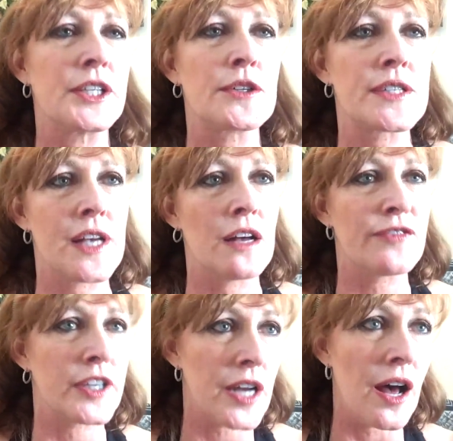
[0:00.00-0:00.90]

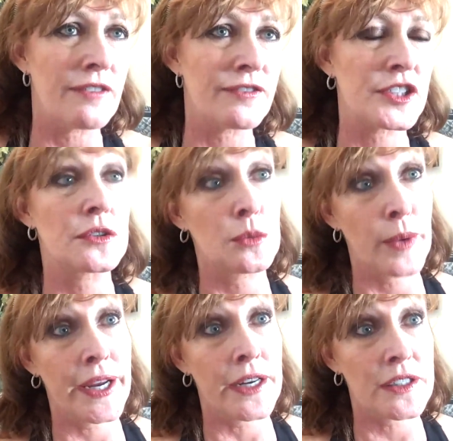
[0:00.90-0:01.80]
discipline yourself
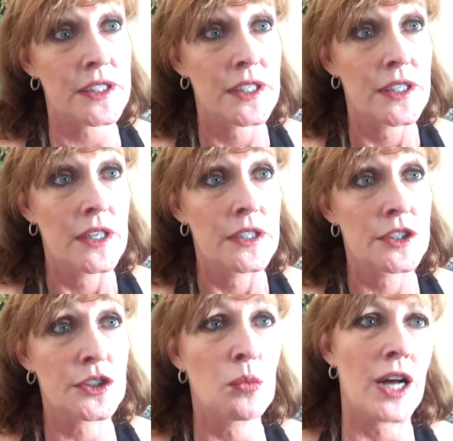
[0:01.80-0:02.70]
enough to wait
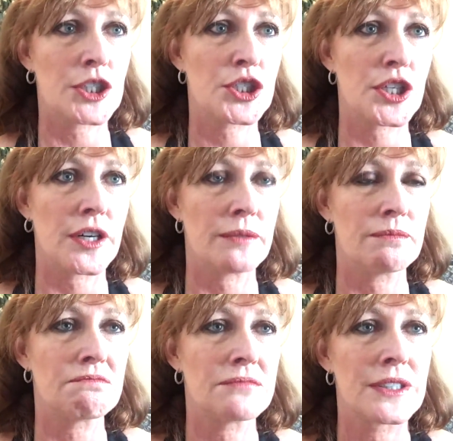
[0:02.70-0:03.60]
to
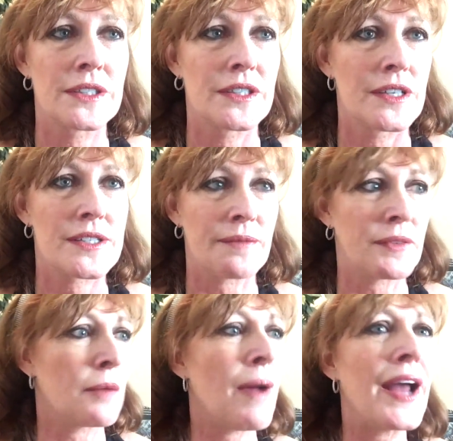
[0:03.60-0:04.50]
watch
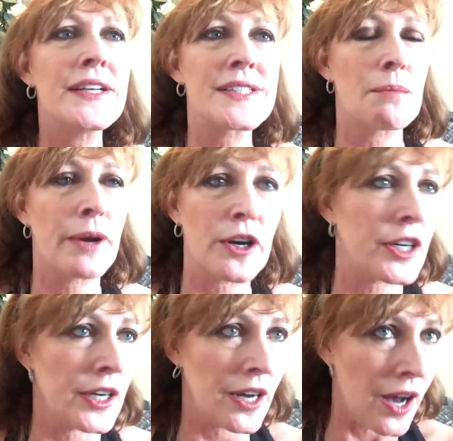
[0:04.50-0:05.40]
something. Like mine is
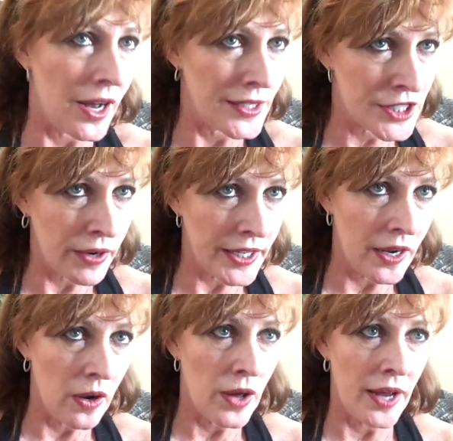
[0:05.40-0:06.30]
American Gods right
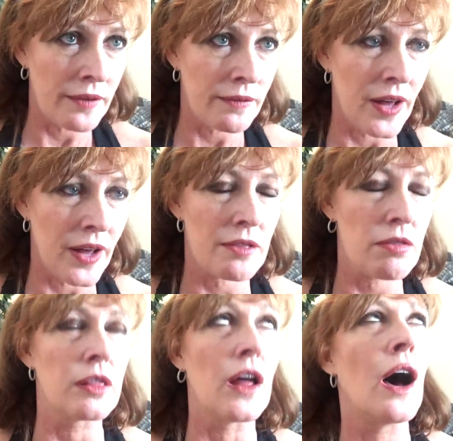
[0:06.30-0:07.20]
now. I
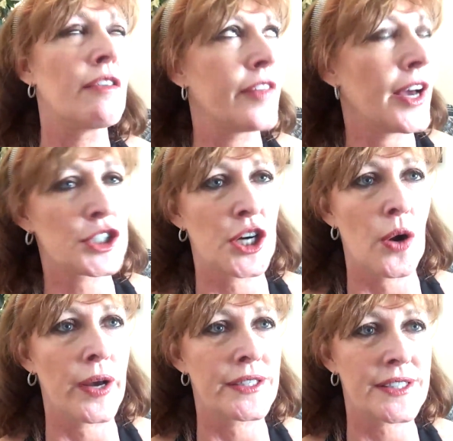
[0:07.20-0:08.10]
love that
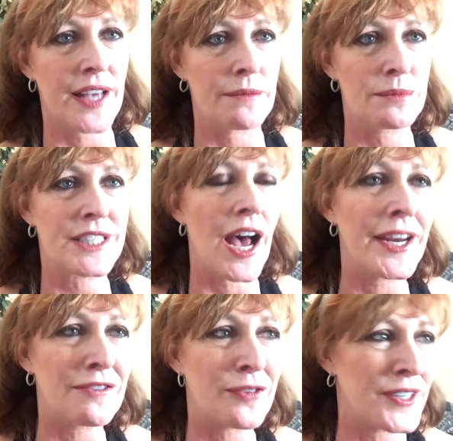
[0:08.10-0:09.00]
show, and I'm
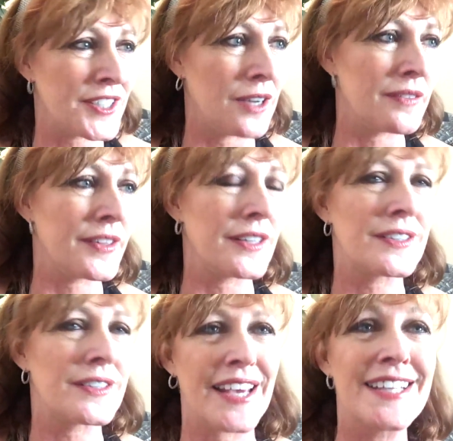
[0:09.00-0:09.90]
dying for it to come. The
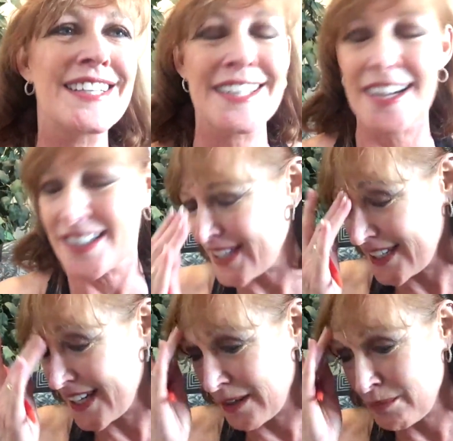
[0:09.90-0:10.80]
ending on
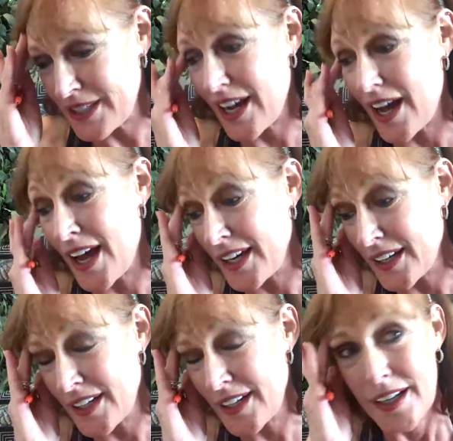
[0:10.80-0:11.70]
Sunday, I'm
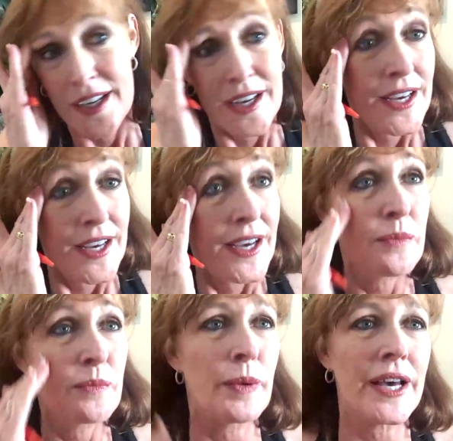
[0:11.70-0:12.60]
dying.
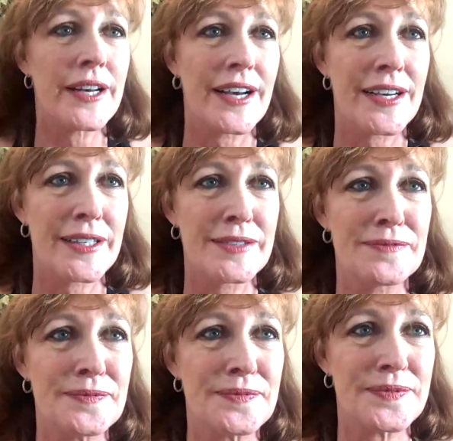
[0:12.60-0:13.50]
But